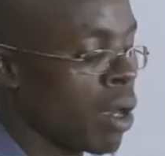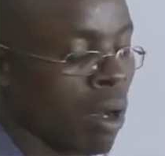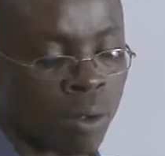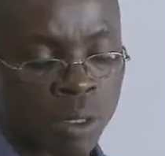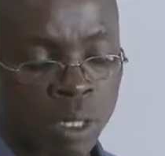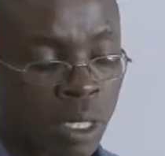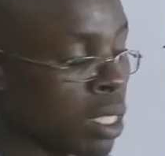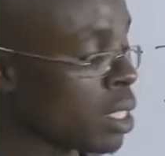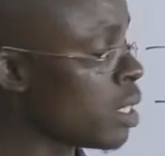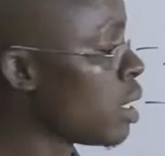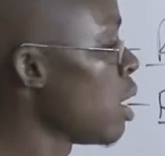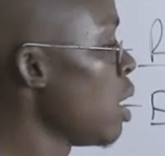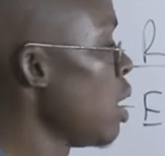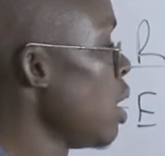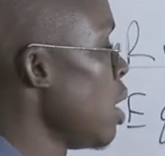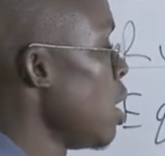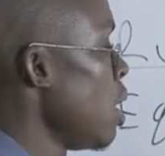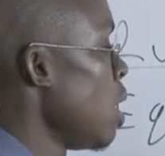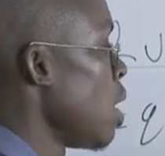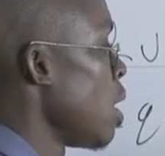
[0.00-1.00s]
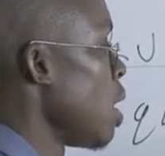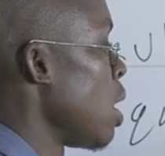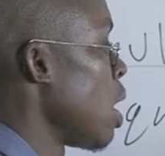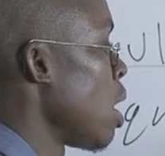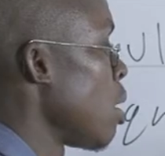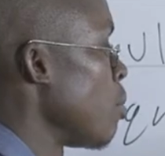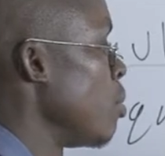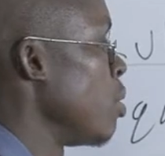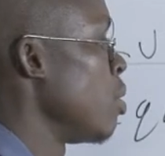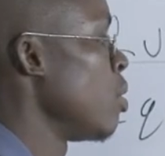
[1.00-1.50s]
found in the
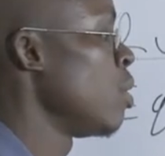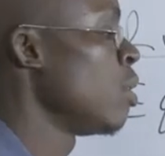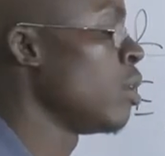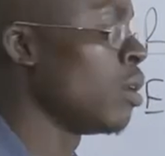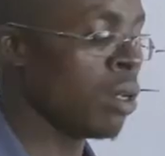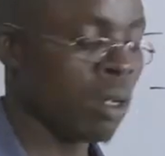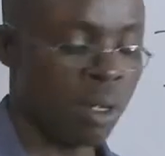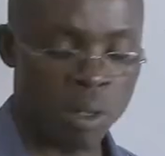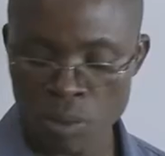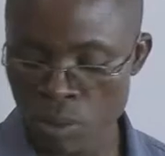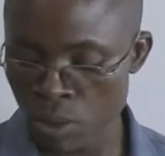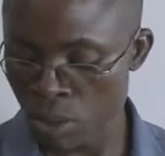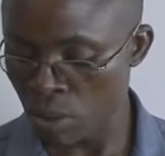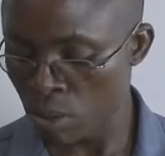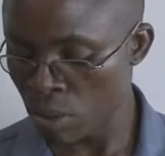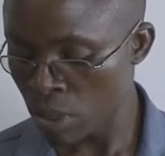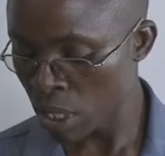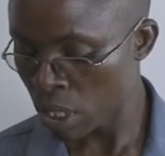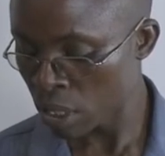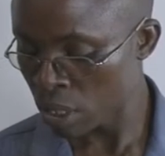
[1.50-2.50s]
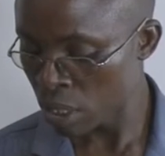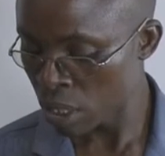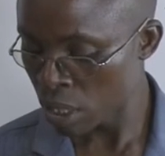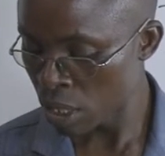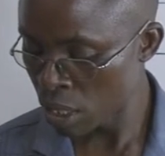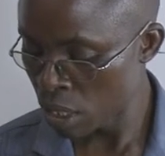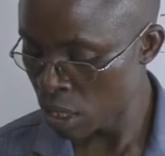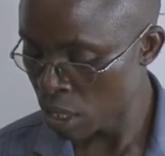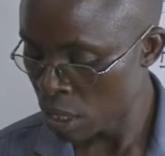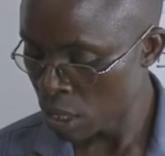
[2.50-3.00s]
lab. We look at
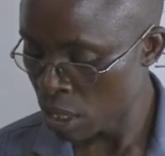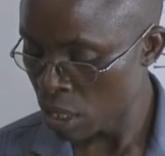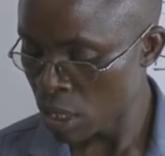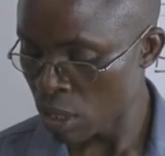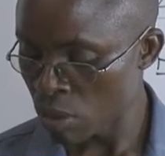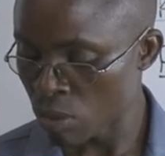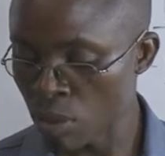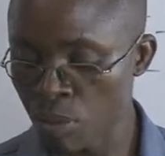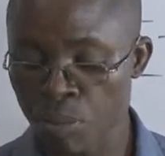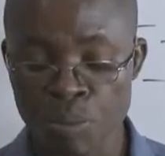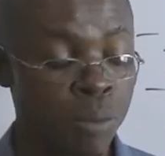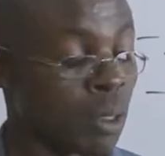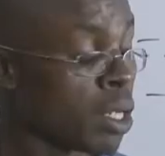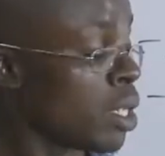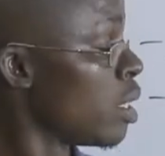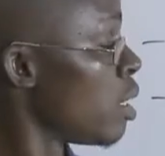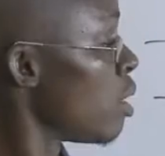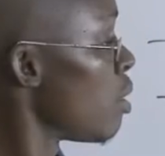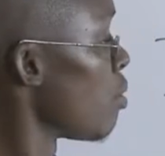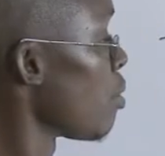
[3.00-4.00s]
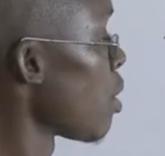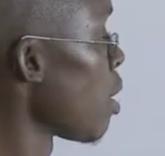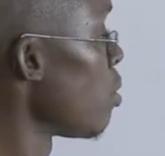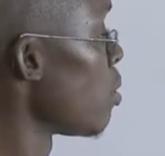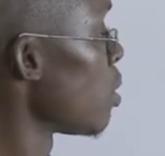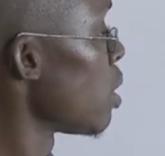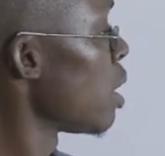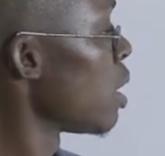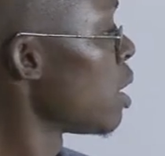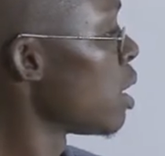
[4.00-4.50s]
the equipment
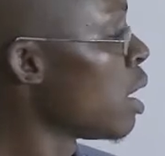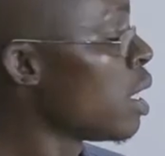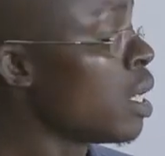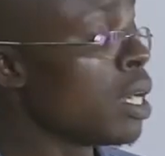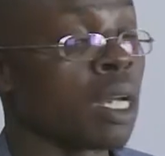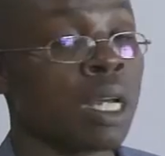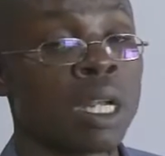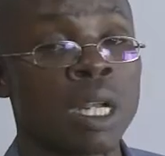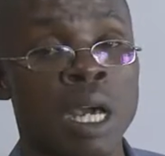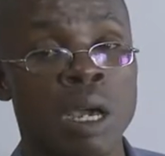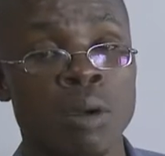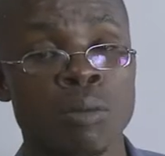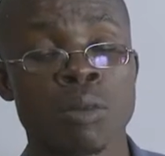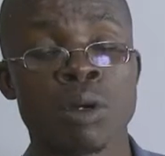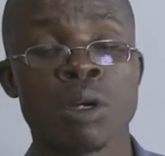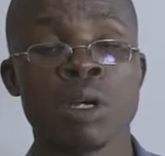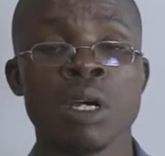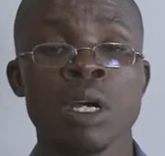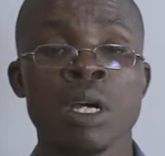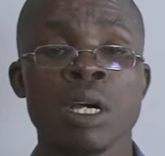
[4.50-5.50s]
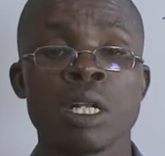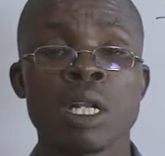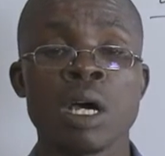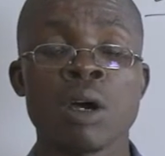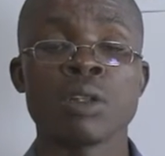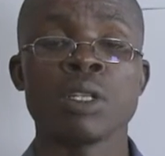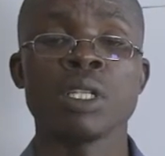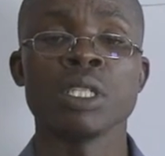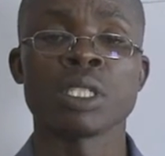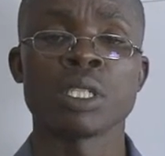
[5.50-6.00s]
found in the lab.
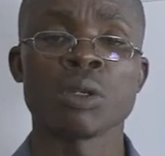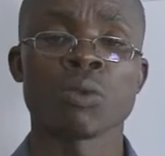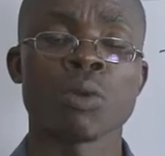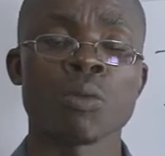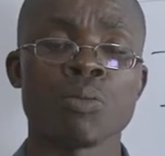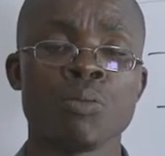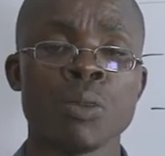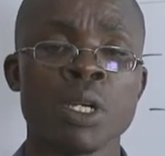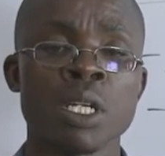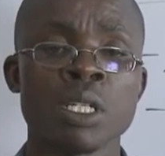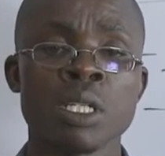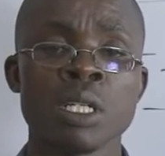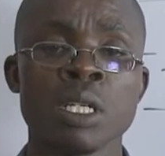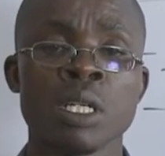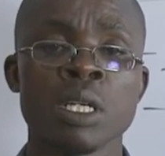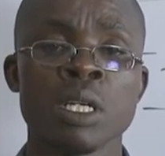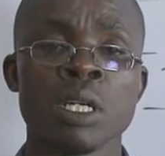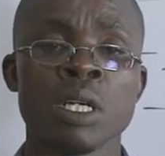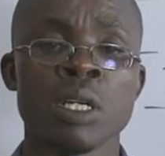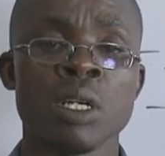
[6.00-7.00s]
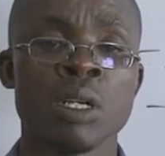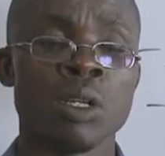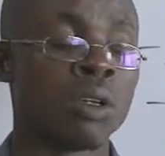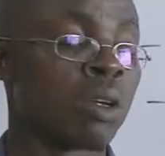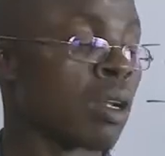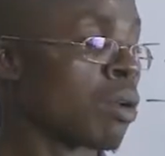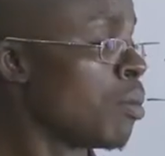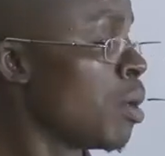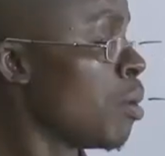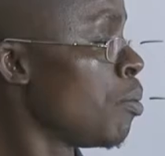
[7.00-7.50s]
Now this equipment,
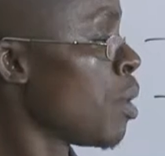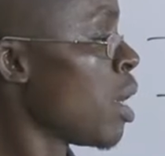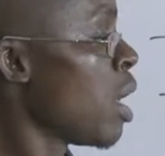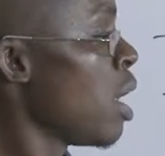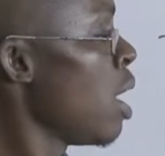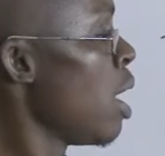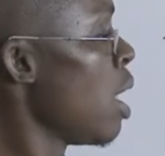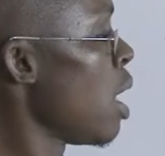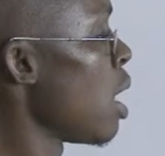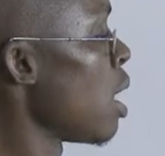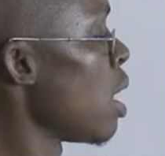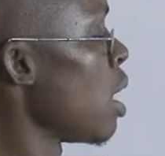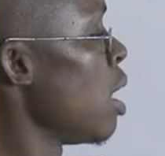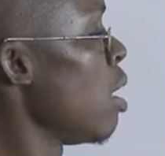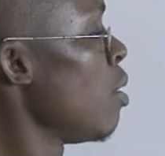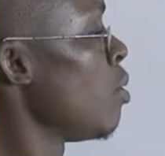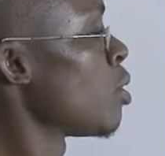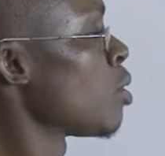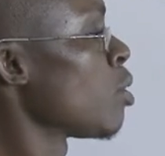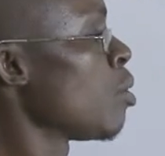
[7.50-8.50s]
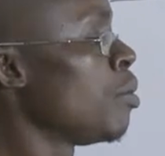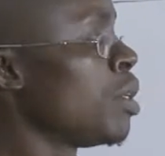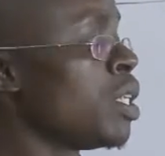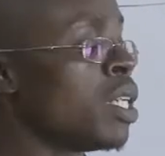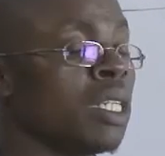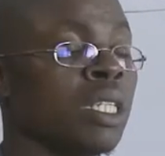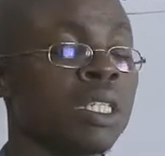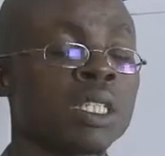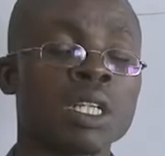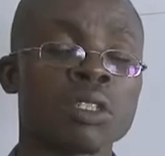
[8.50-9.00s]
you remember I gave so
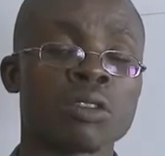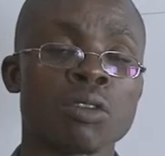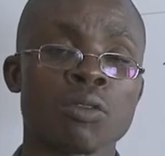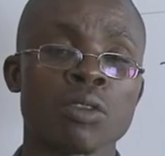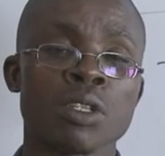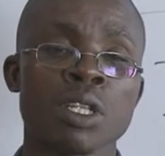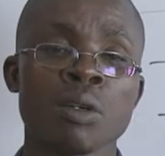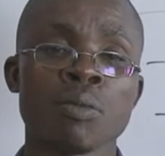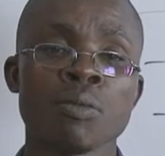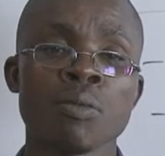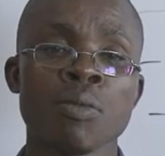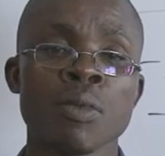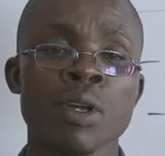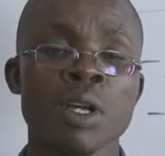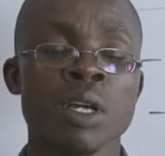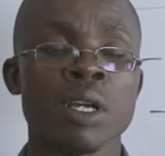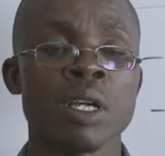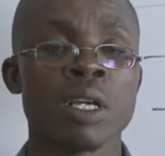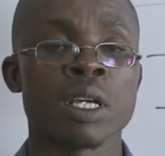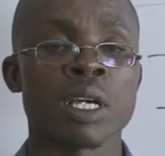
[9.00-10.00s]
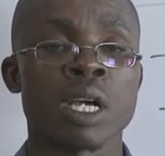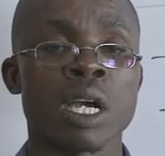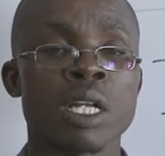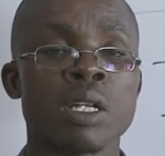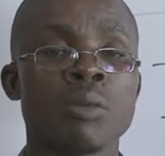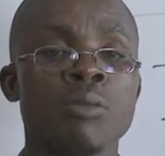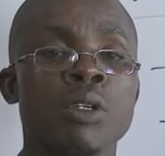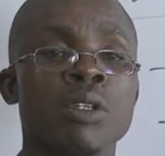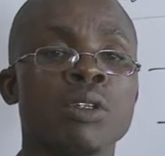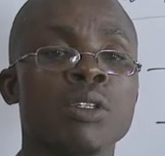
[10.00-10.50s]
many details of them.
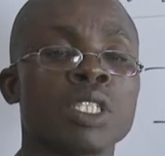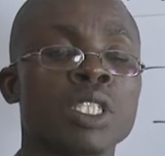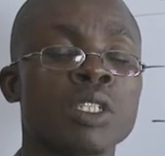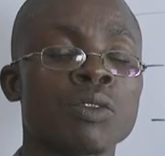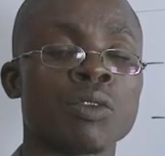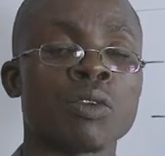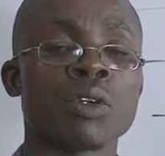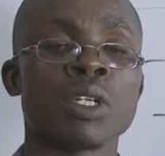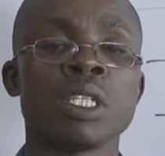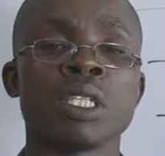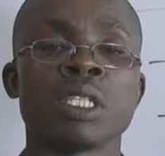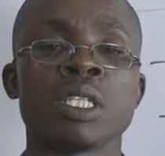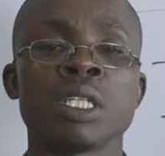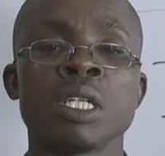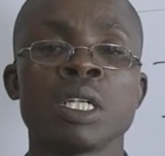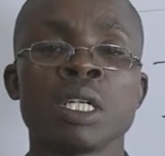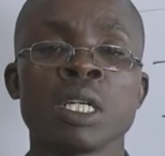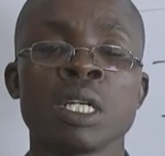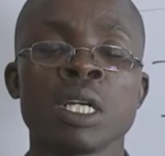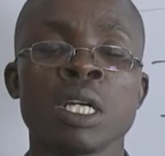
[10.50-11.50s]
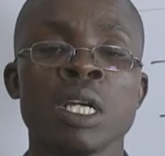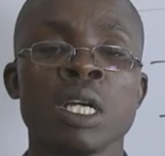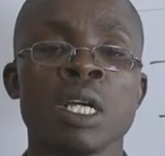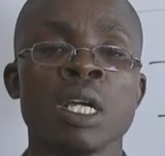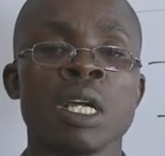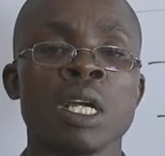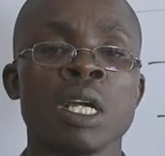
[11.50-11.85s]
Can be used for heating,